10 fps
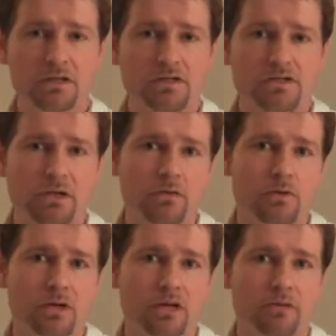
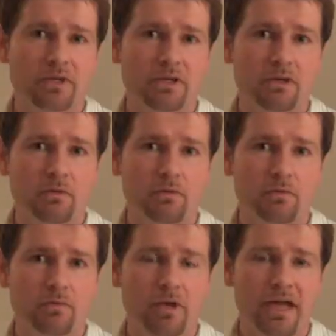So, you know,
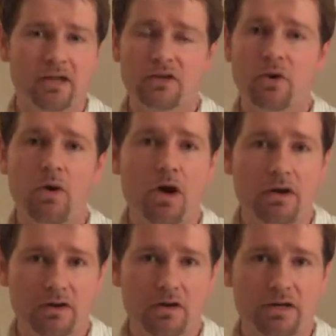I could go
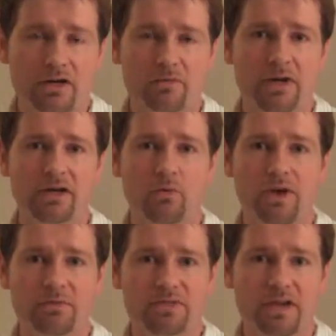on and on here about your
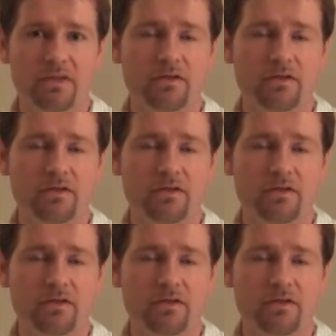website.